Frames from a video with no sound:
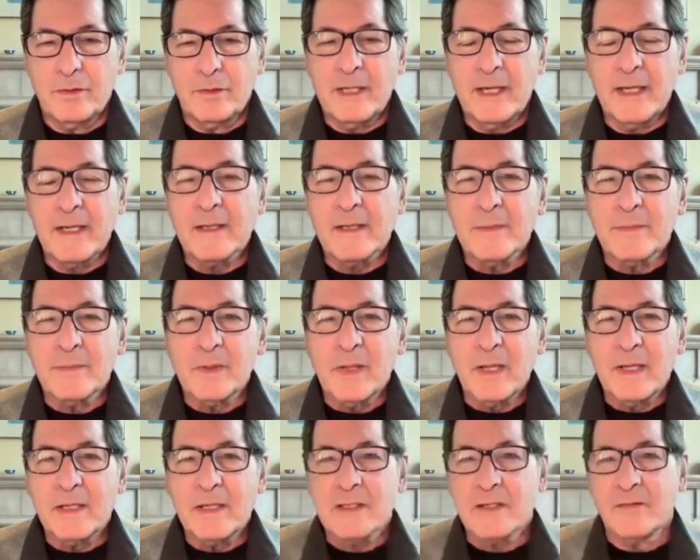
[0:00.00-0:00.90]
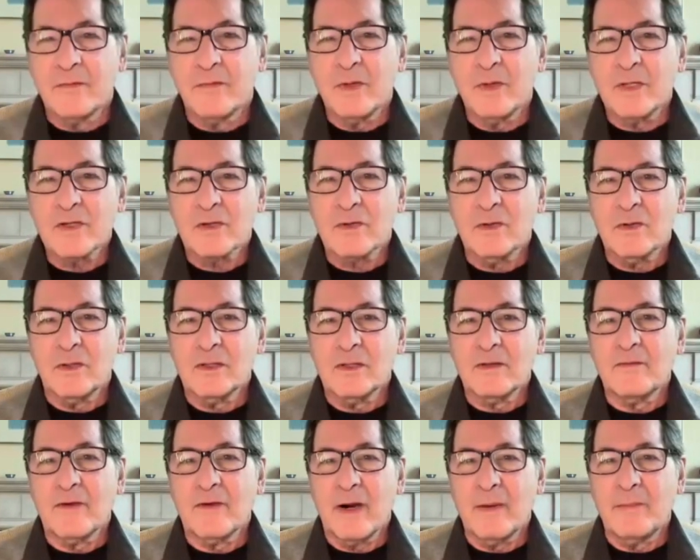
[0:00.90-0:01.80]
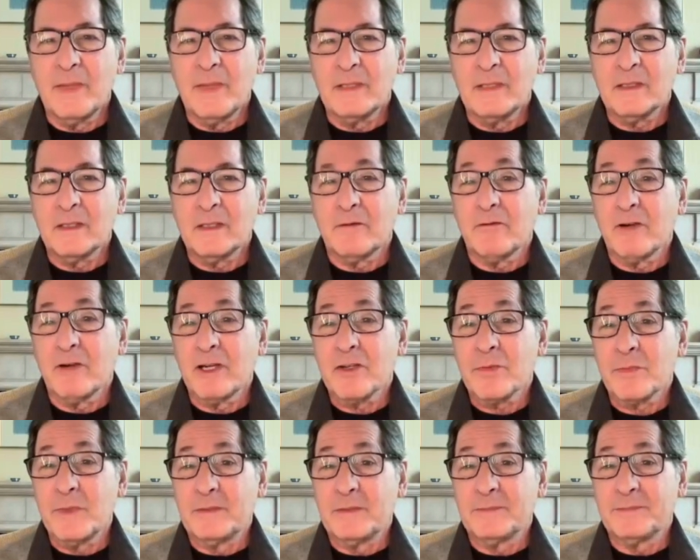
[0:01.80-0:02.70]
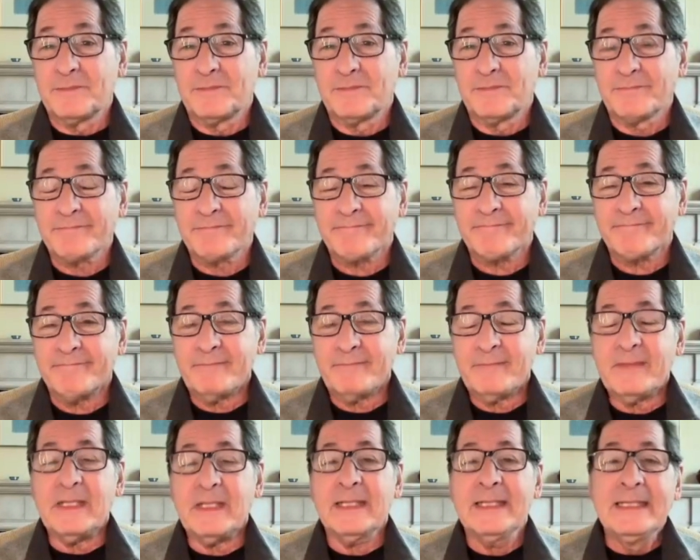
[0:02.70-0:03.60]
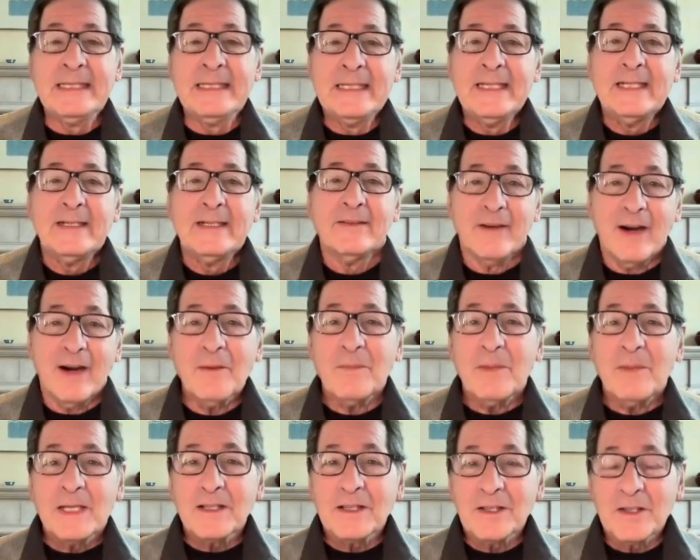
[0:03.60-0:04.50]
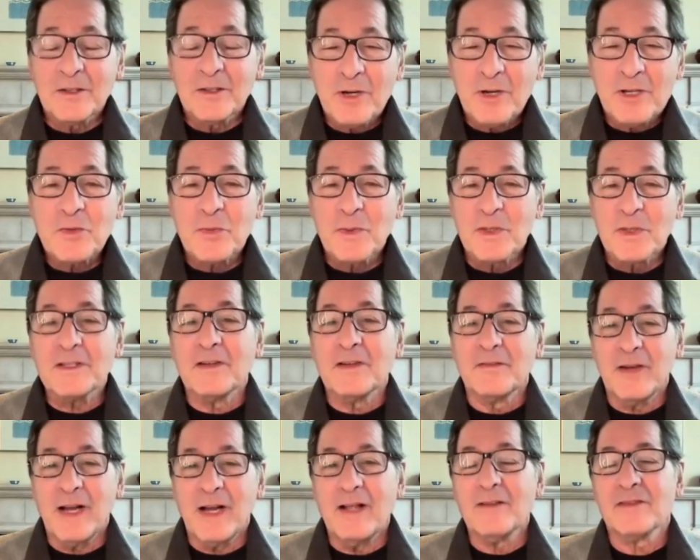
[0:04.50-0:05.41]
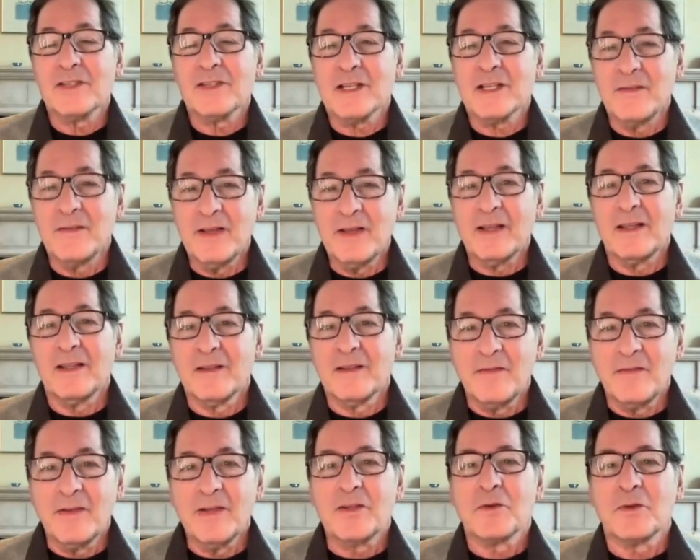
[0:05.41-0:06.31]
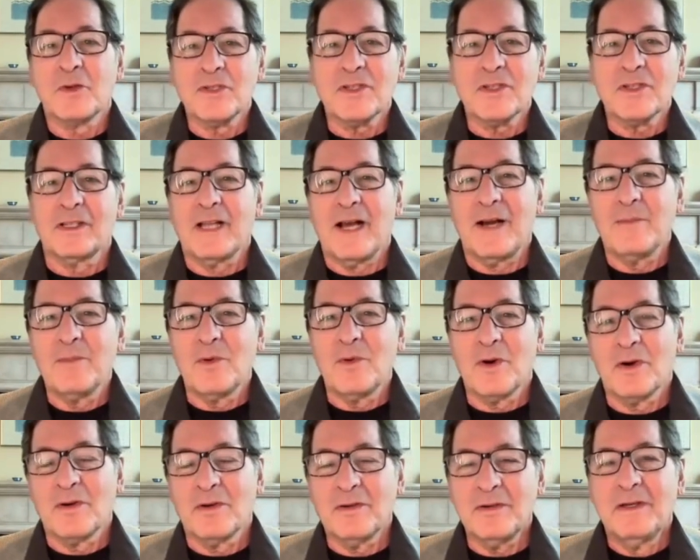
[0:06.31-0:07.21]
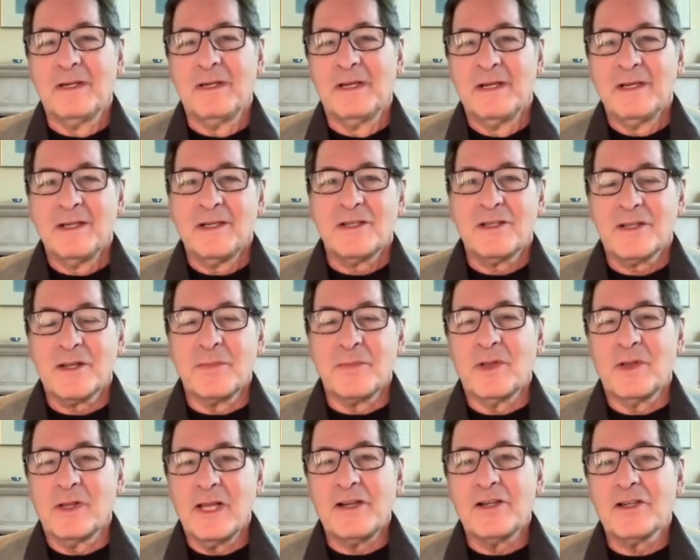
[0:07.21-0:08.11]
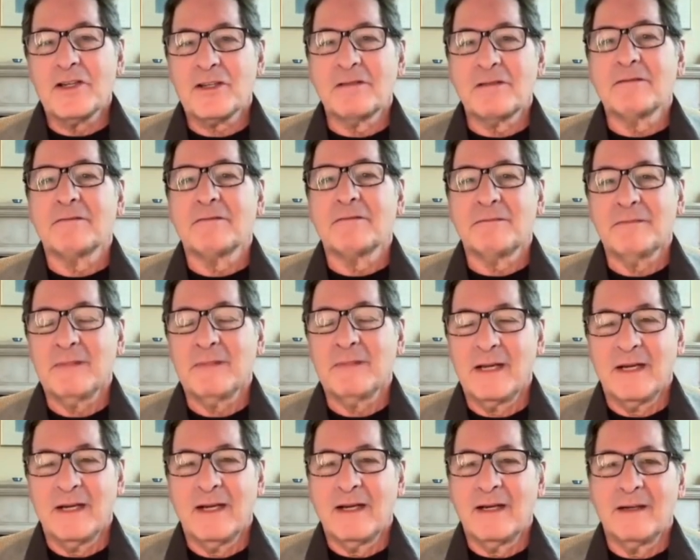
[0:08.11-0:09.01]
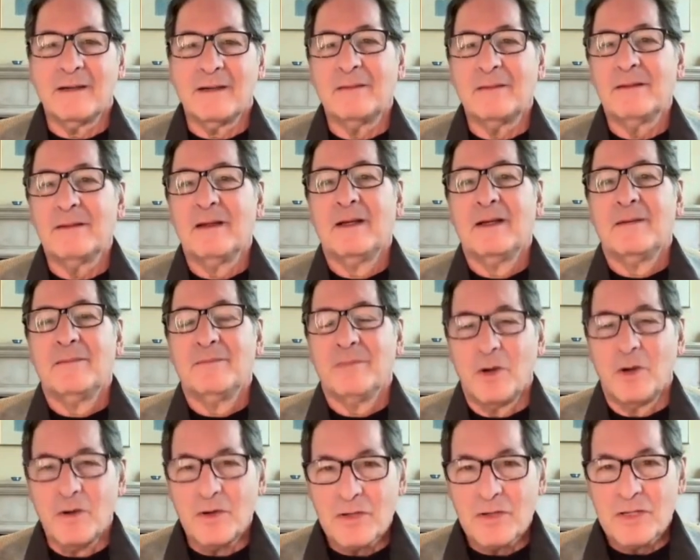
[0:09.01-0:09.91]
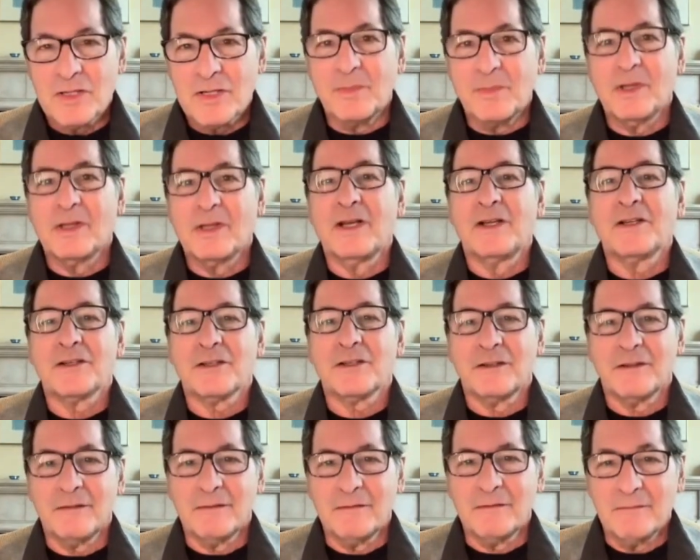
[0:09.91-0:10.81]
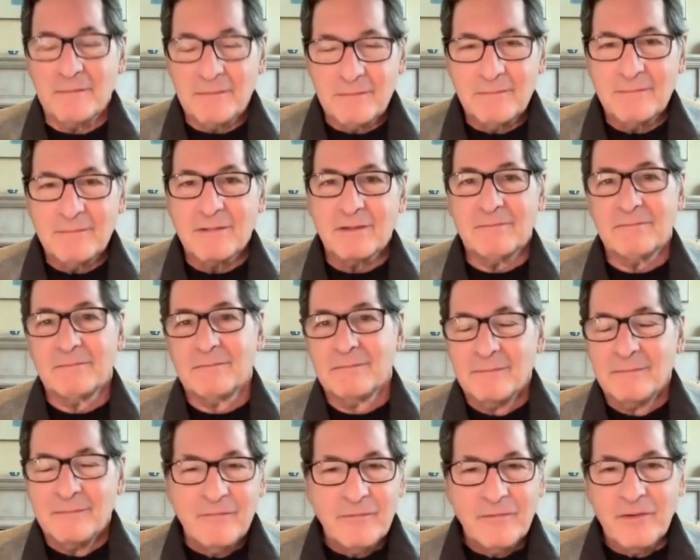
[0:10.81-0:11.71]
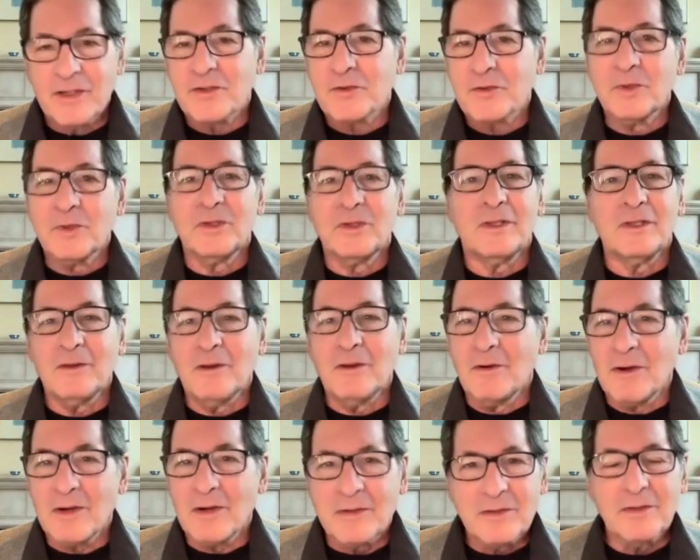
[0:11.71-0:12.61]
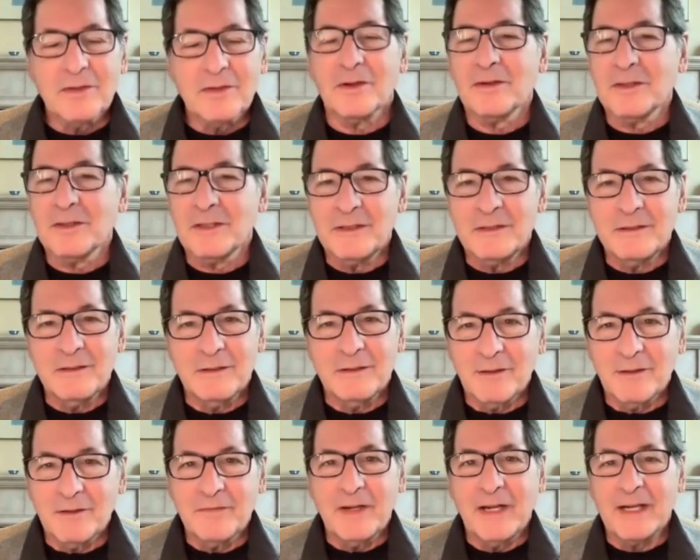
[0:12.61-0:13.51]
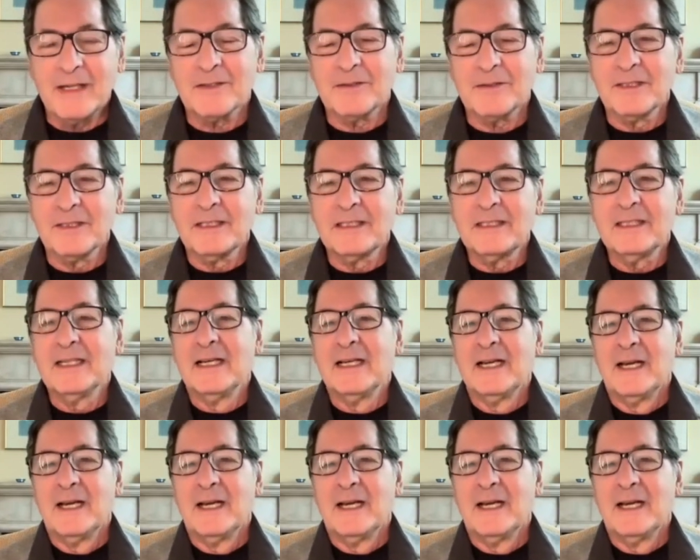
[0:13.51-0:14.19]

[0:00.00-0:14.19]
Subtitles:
take the place of what's called environmental enrichment. Environmental enrichment involves giving individuals a lot more stimulation, motor stimulation, visual, auditory, olfactory.